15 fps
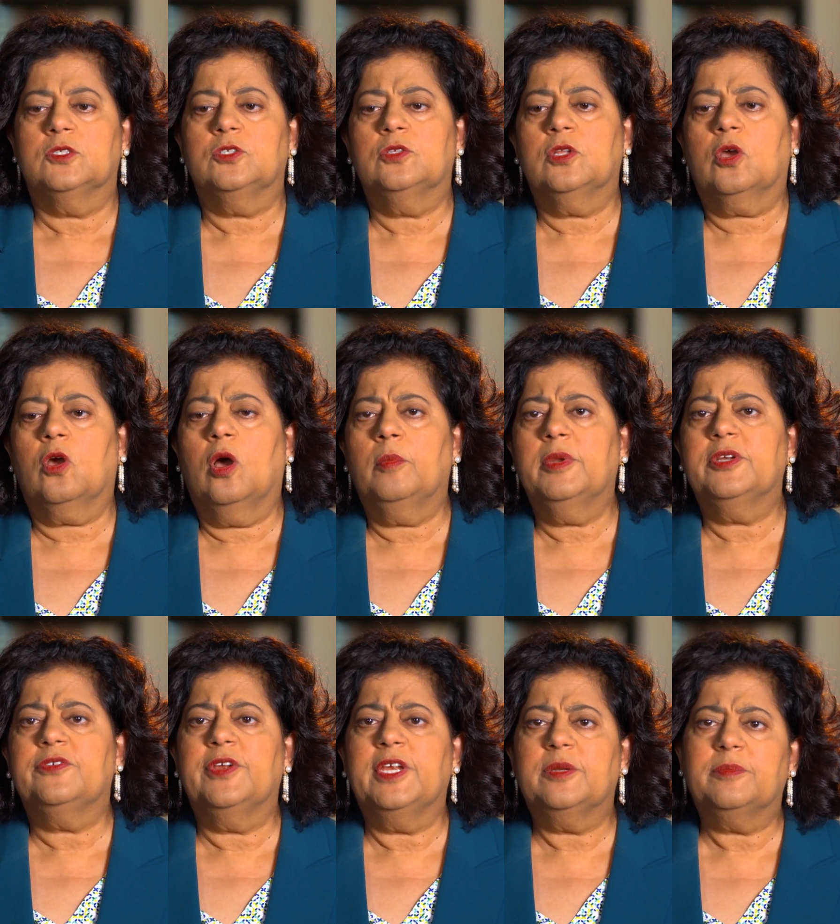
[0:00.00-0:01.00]
So the
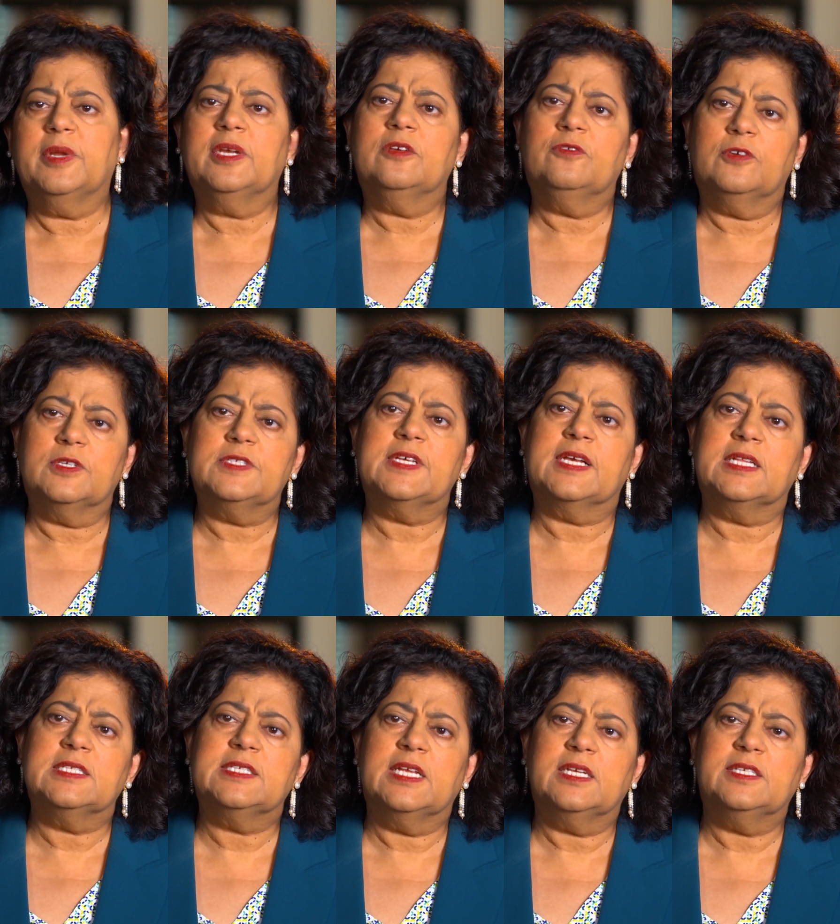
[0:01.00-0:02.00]
common treatment for
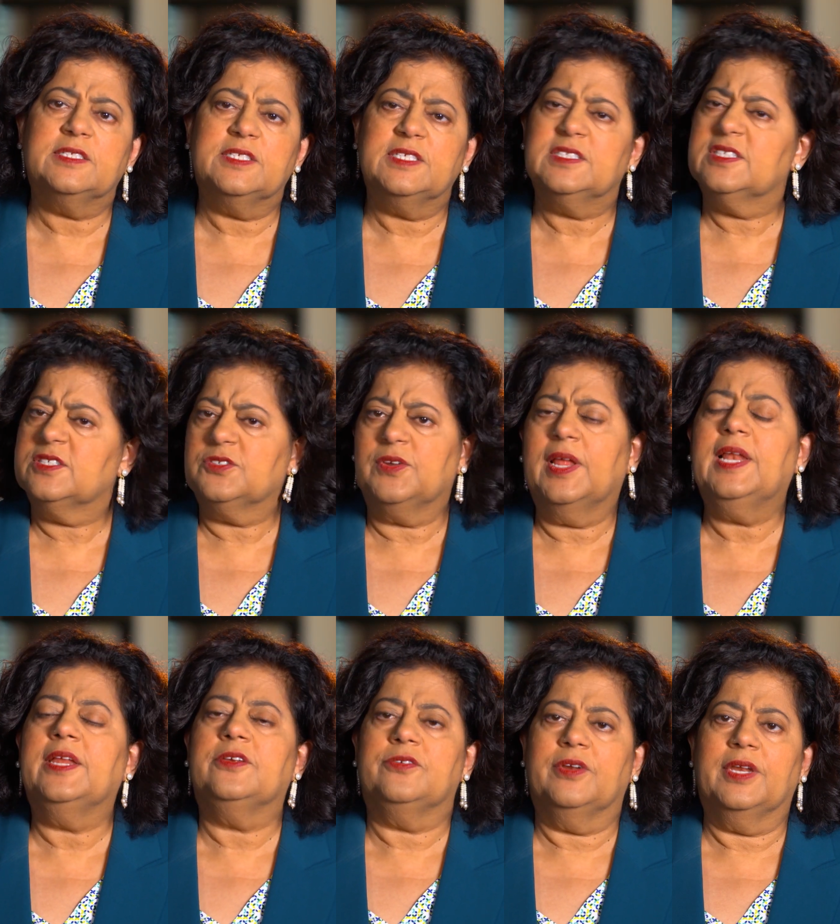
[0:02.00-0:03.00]
sickle cell disease is
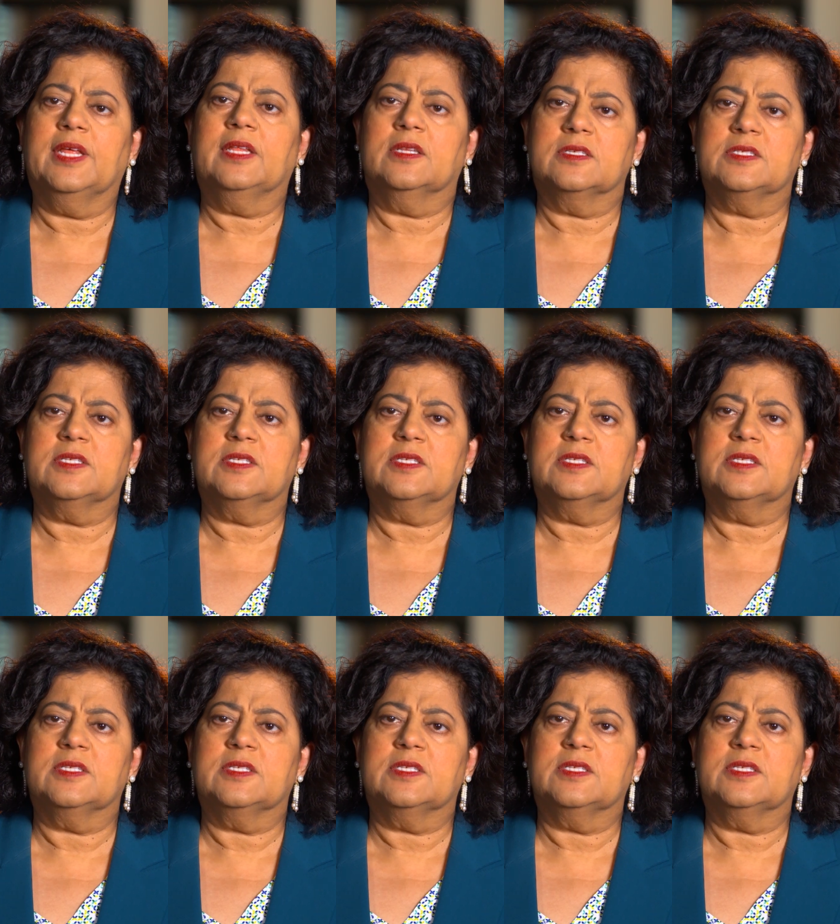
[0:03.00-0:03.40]
really treating the